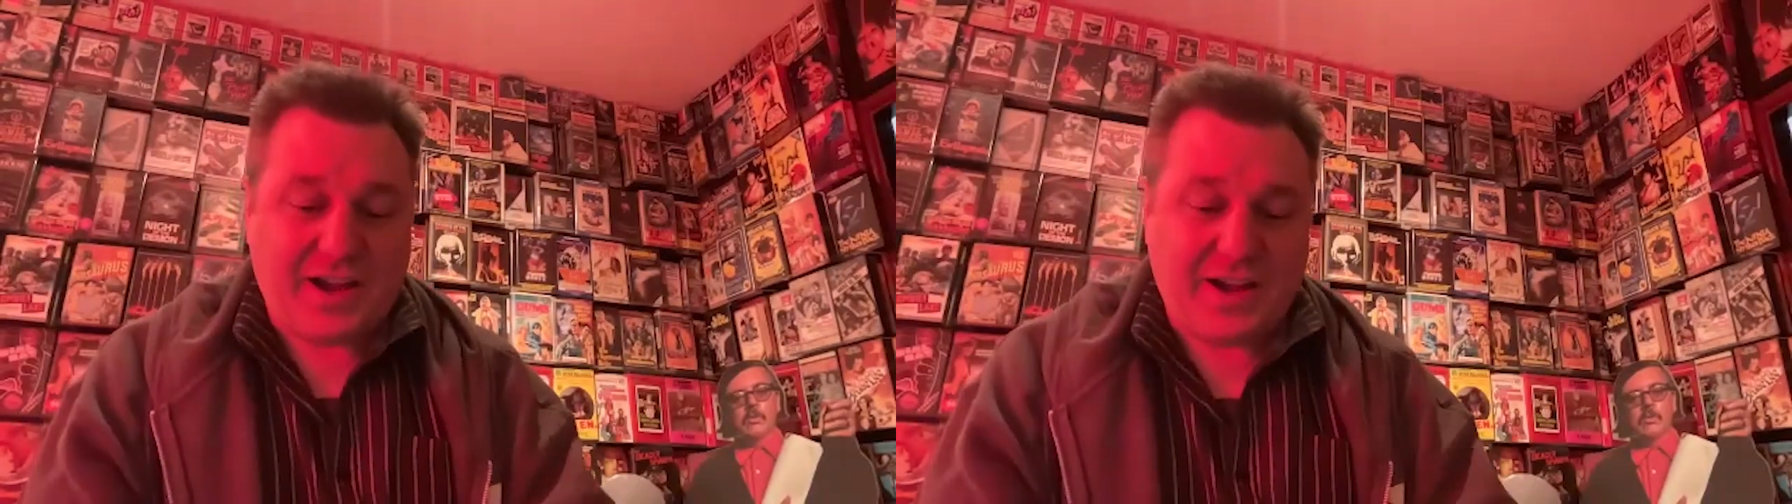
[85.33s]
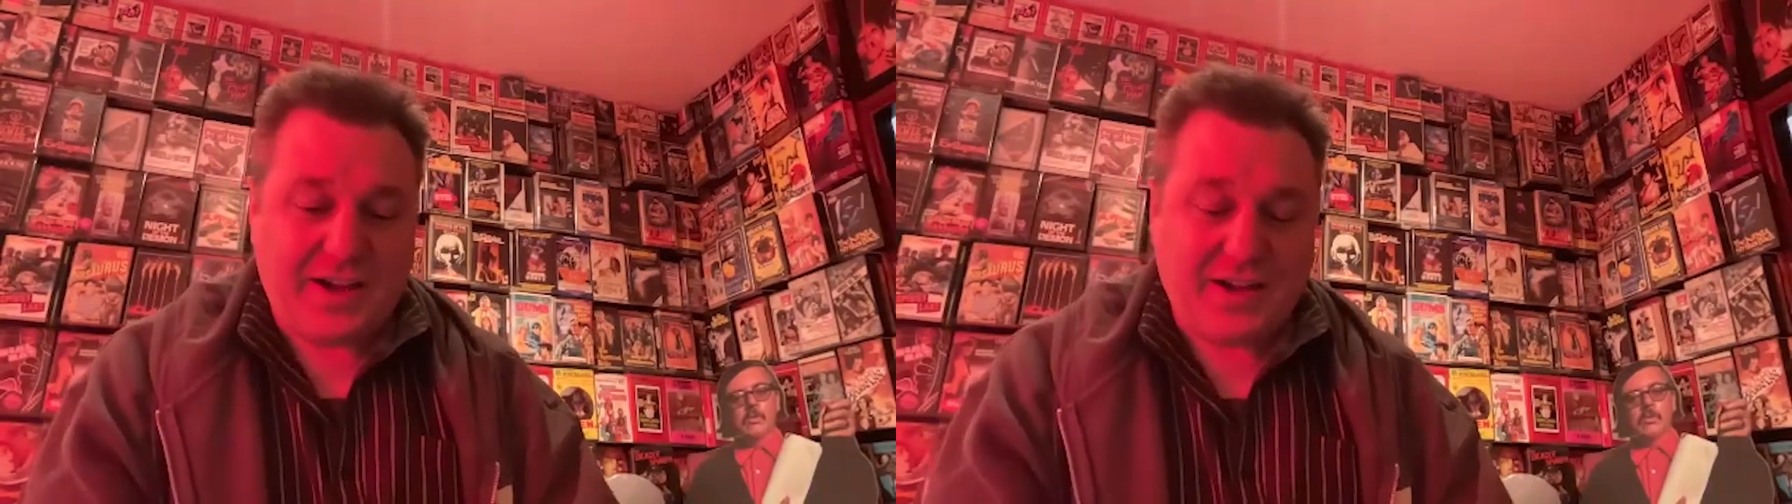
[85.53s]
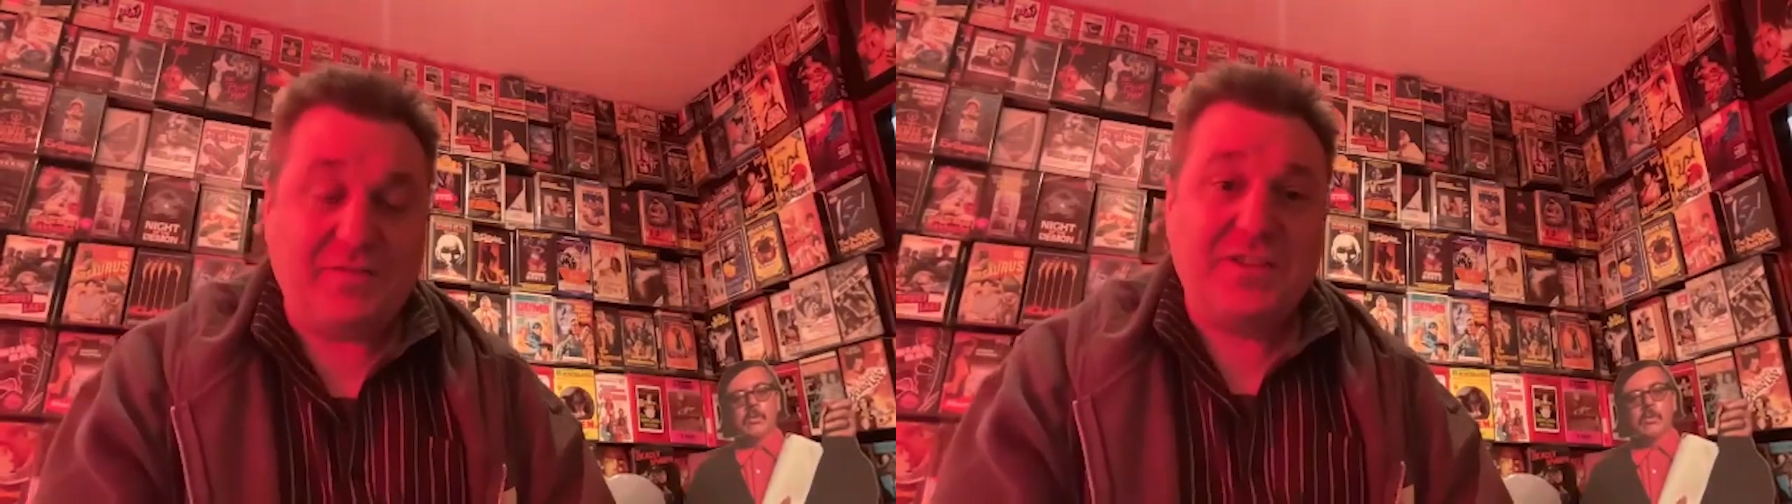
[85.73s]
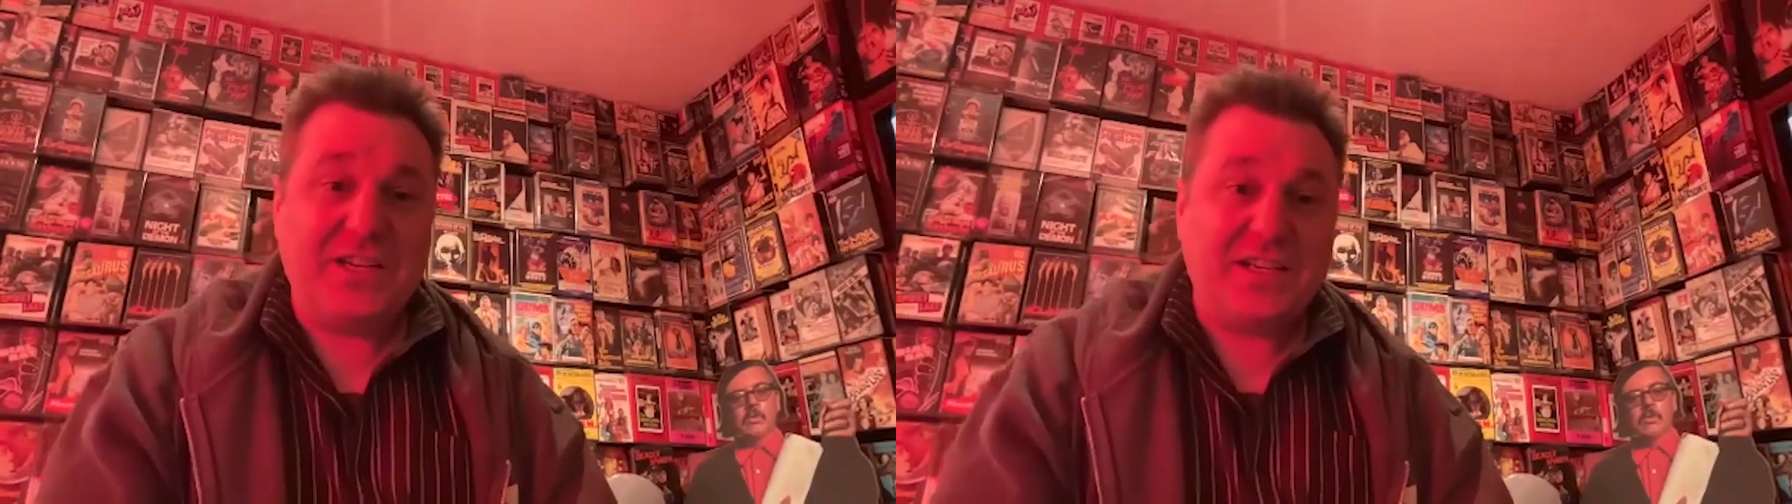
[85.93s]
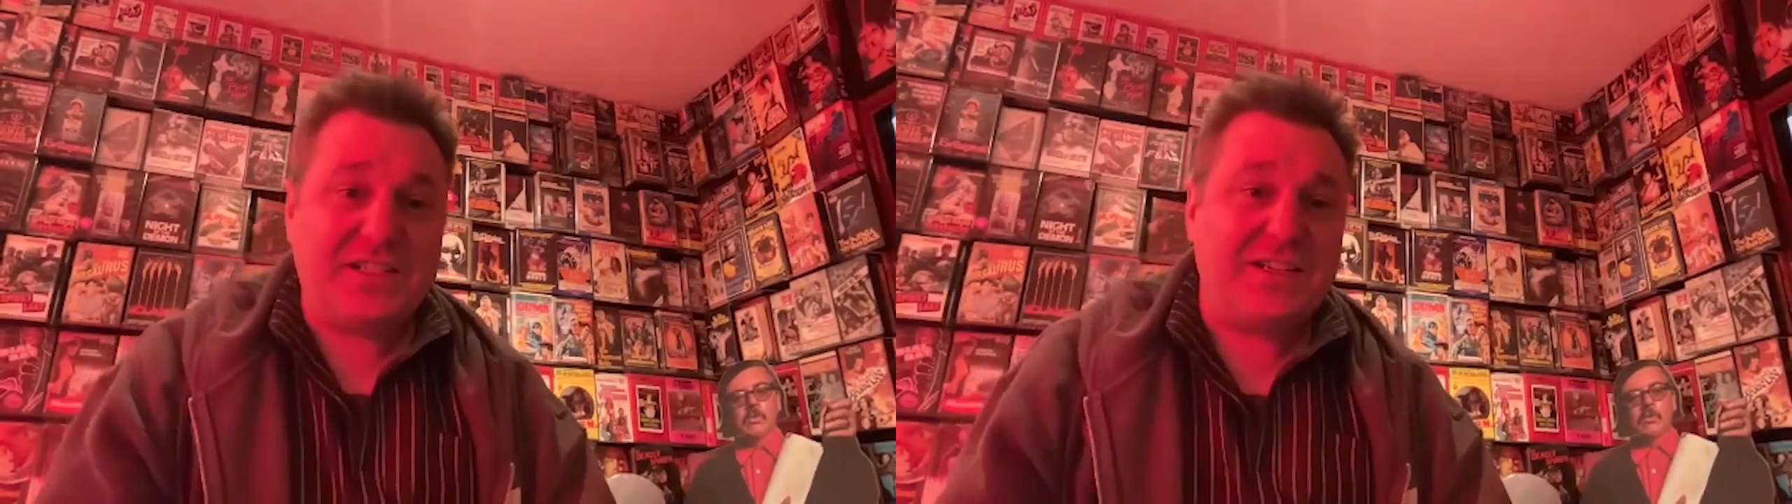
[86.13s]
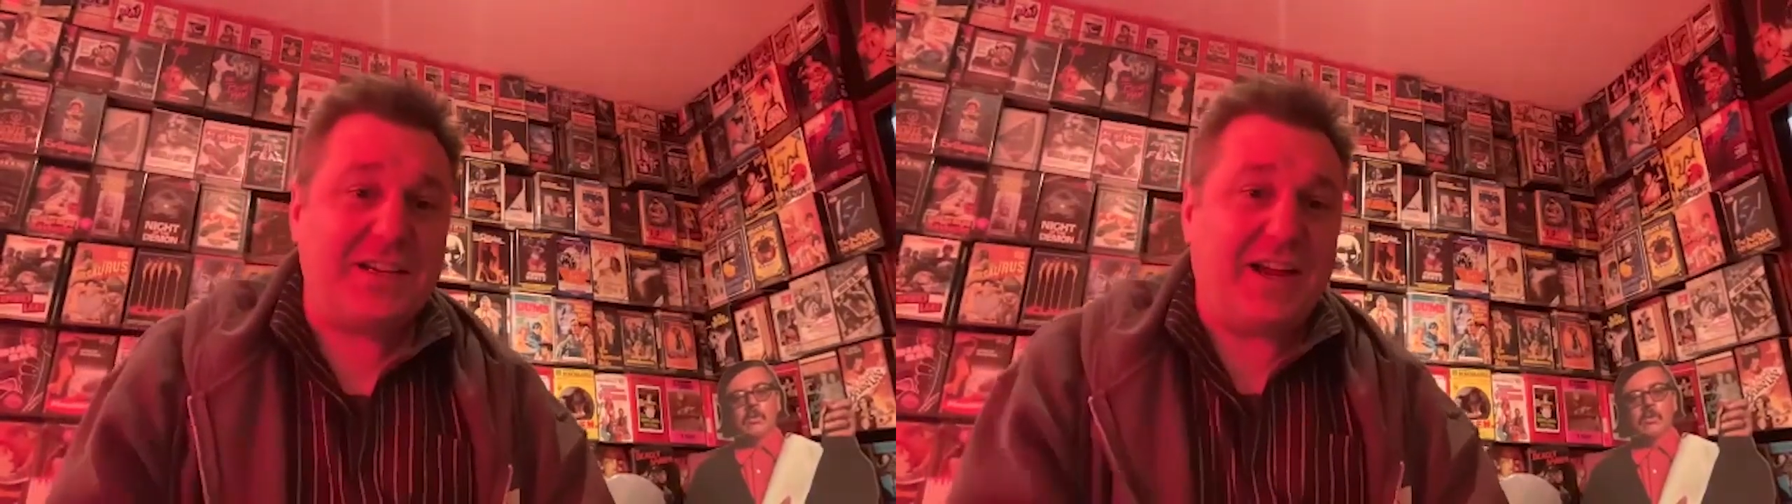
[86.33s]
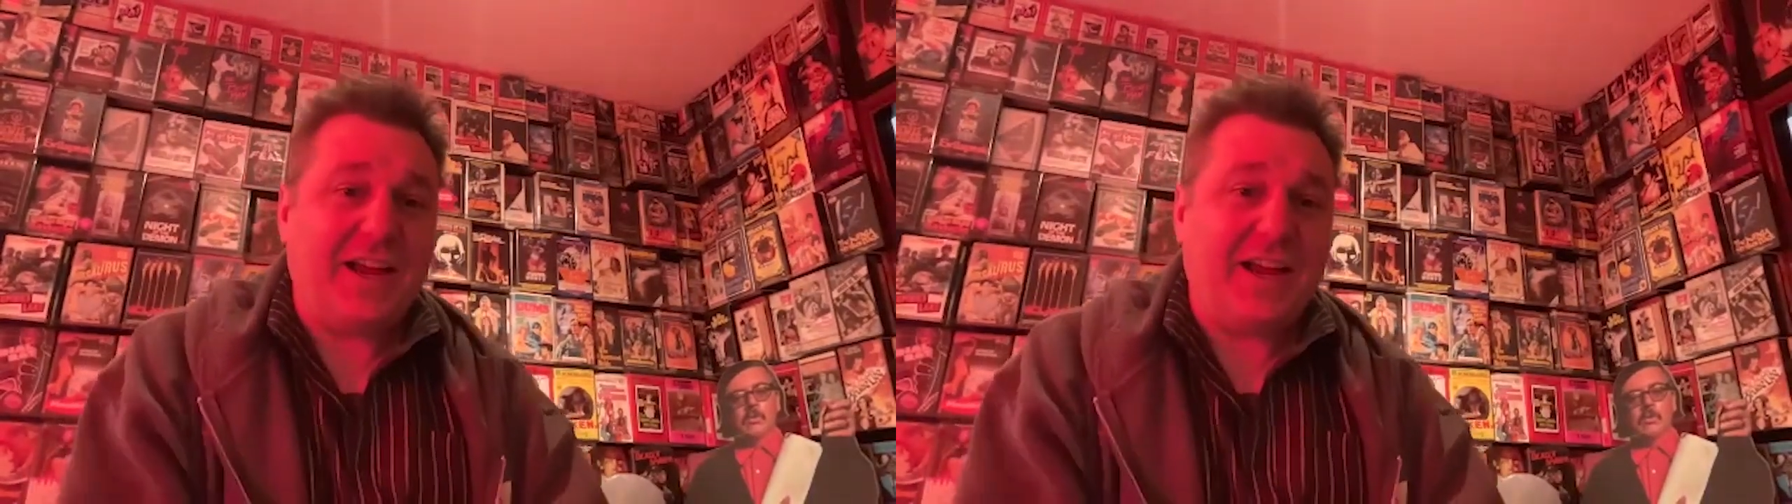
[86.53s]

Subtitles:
I loved it,